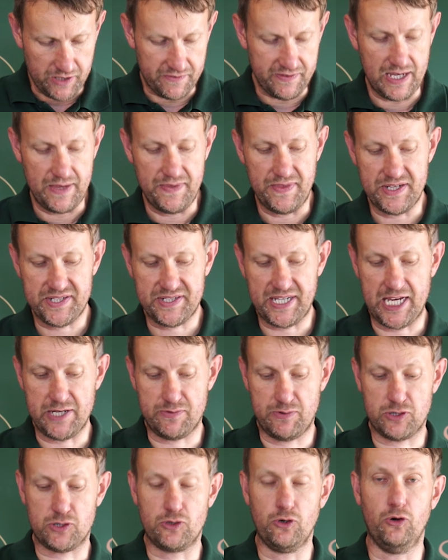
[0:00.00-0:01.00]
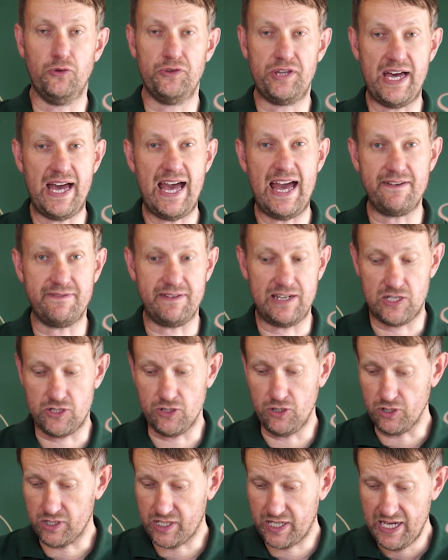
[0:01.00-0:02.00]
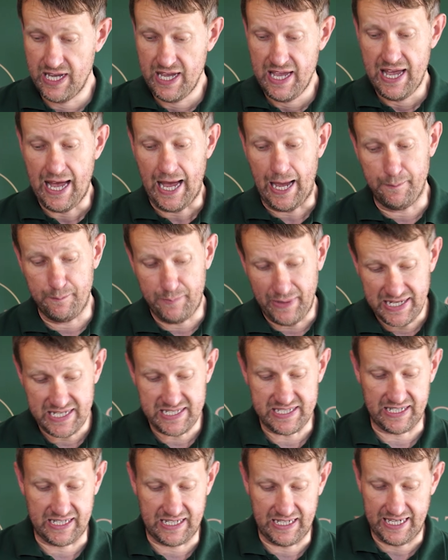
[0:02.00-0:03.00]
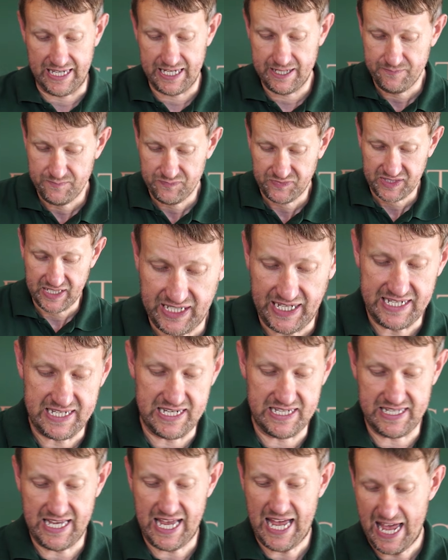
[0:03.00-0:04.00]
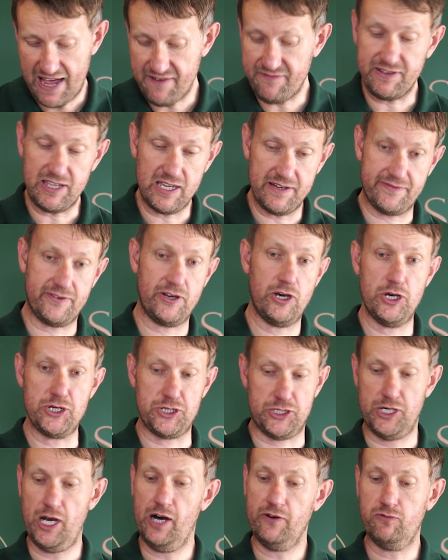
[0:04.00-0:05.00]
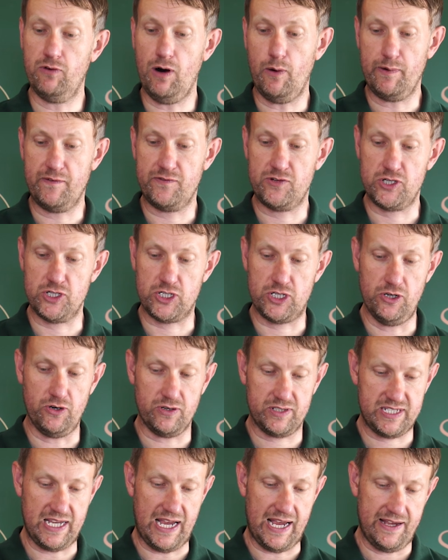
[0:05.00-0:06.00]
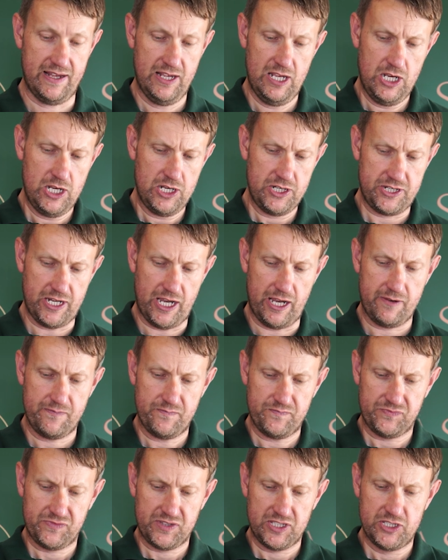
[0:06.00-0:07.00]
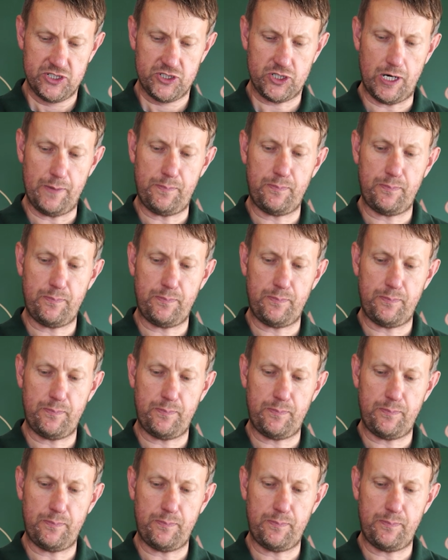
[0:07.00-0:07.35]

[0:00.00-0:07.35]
of it in the States was called the Heavy Duck, and basically it is a heavier version of what we've just looked at. So it's got a